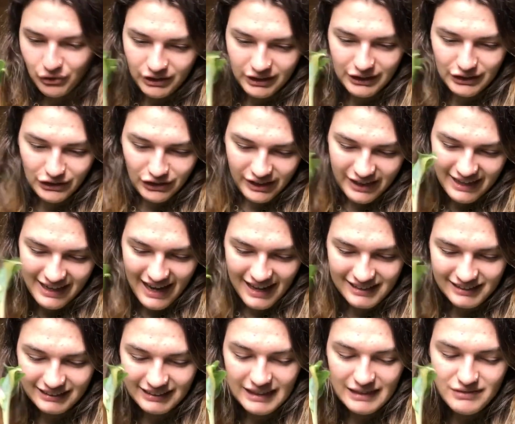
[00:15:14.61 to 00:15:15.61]
really looking
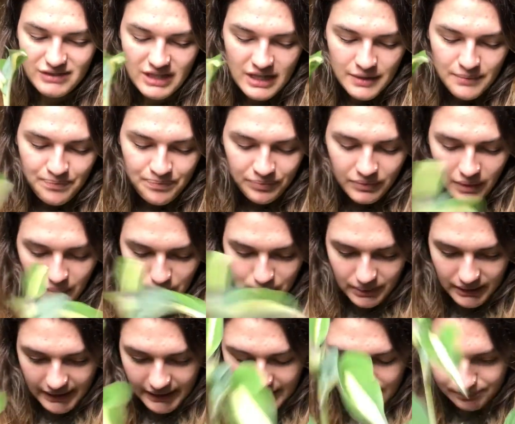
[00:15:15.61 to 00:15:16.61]
at the leaves,
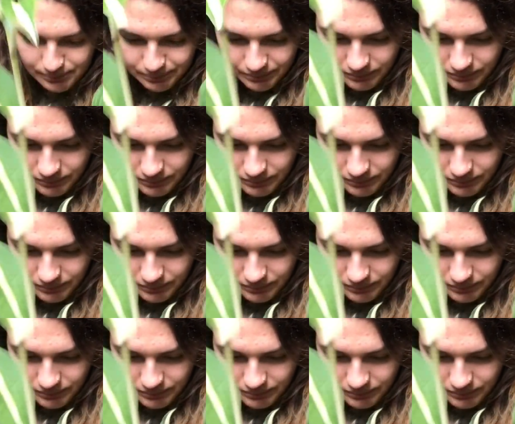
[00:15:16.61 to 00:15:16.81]
but like